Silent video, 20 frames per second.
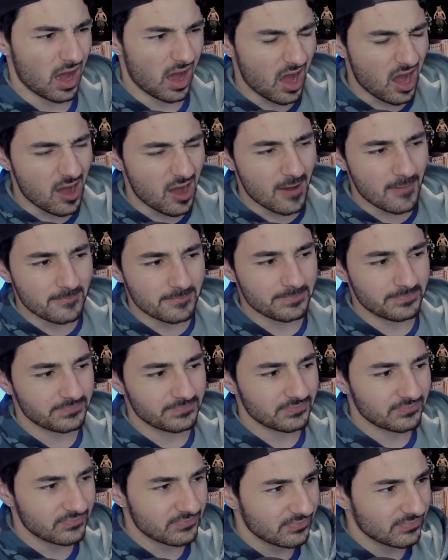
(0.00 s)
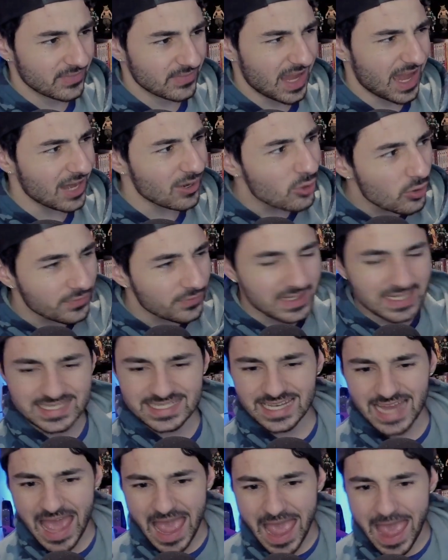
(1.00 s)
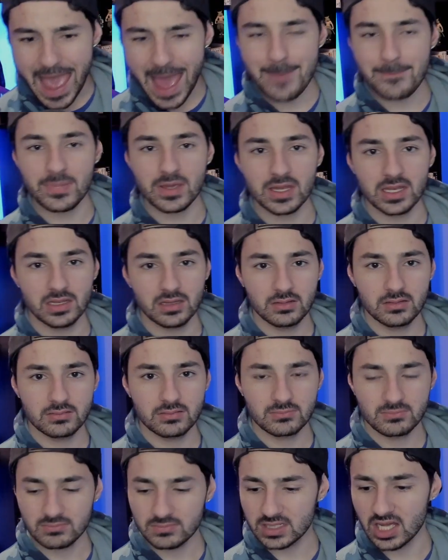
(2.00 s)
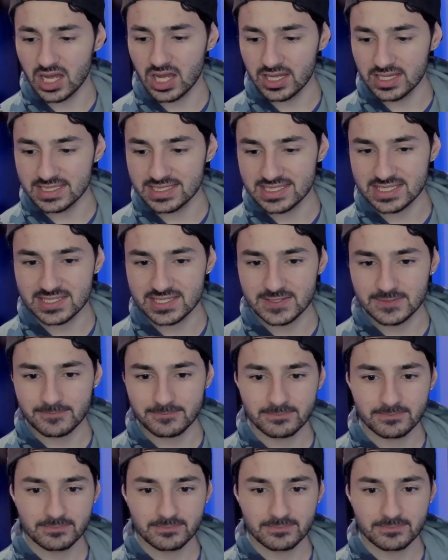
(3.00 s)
Um, I don't know if that's going to happen because